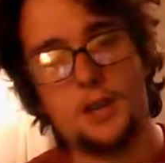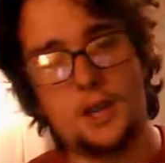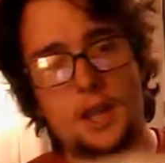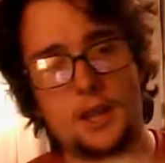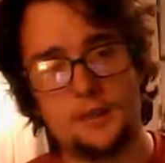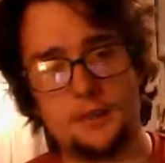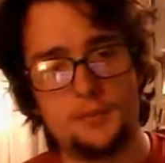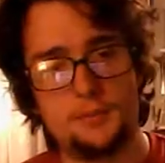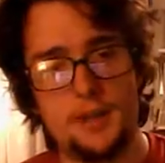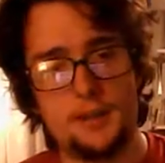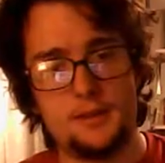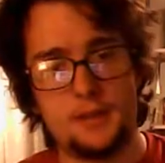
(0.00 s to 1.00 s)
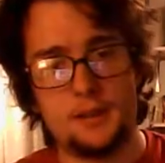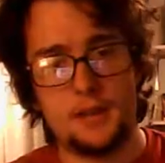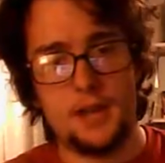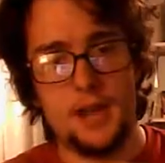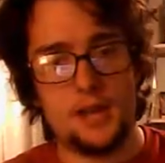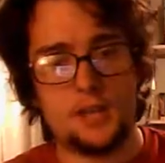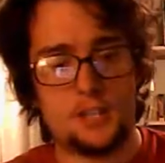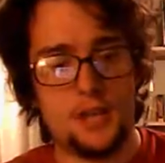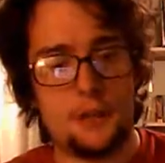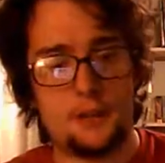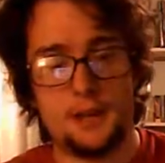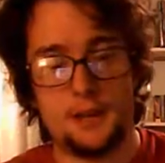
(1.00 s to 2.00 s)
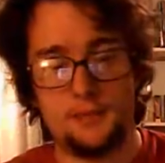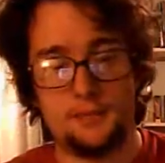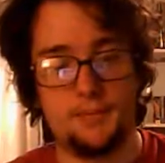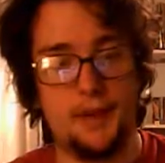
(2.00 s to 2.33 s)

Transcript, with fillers: And this is basically a shopping